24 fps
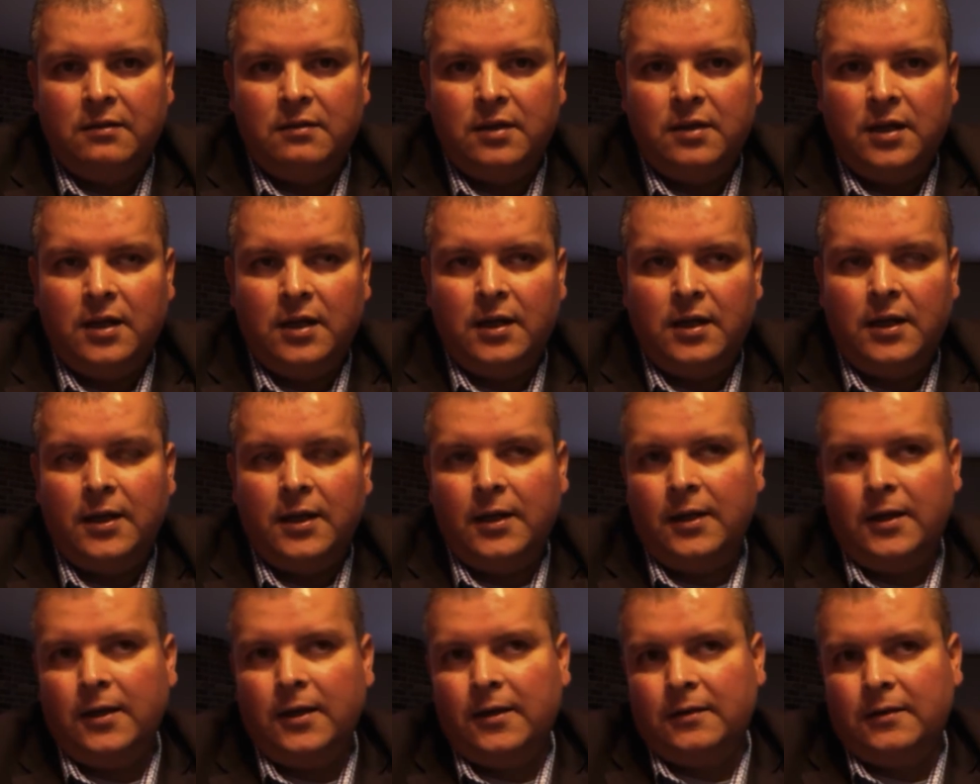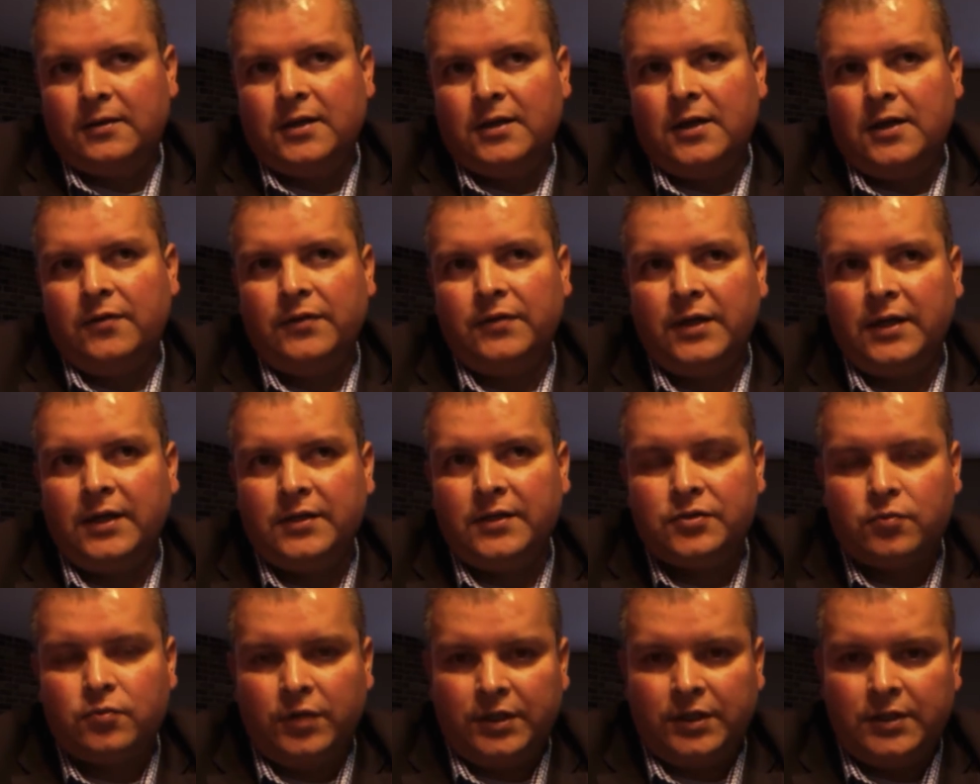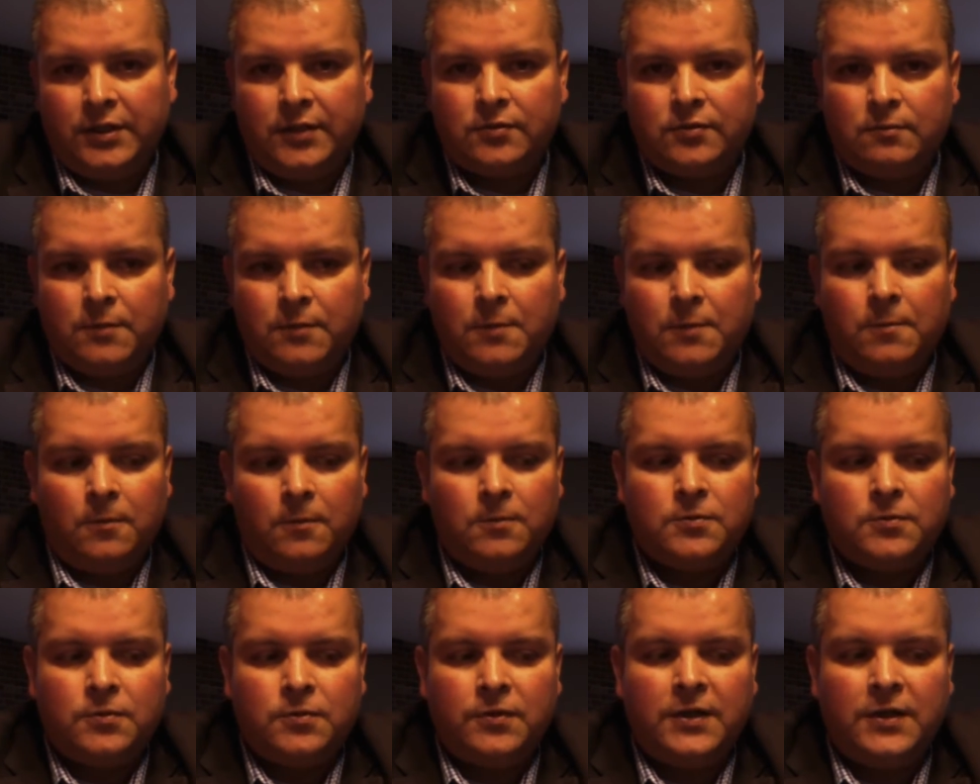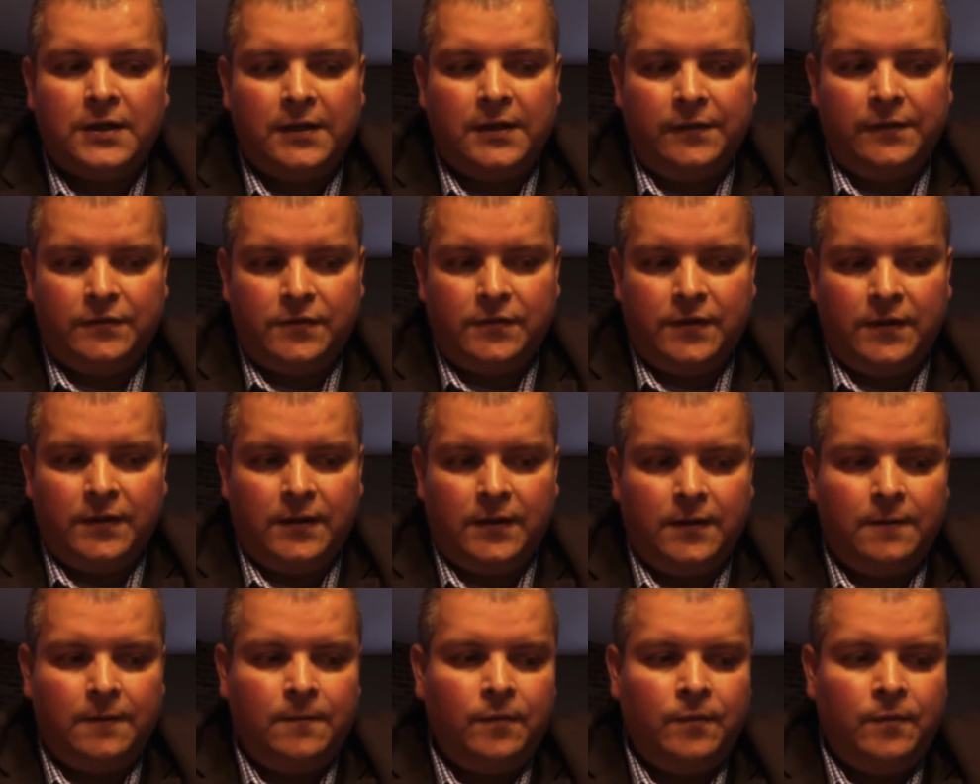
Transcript: in a town that has 20,000 people. So that gives you an idea.